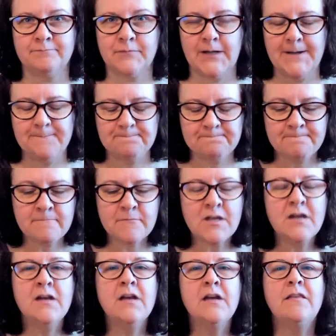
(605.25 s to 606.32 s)
Okay.
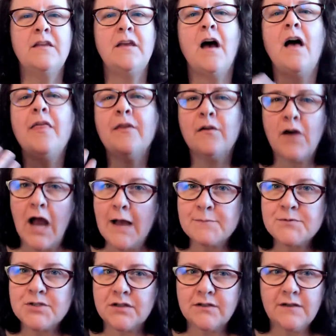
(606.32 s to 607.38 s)
The other
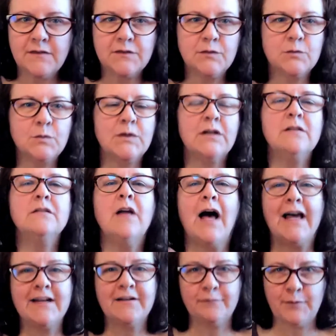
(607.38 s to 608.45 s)
option, and this is what a
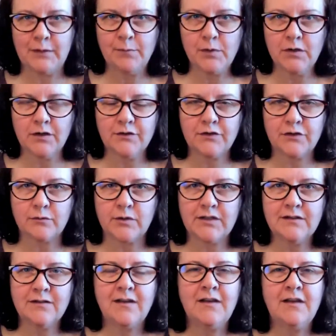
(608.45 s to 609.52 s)
lot of people are doing,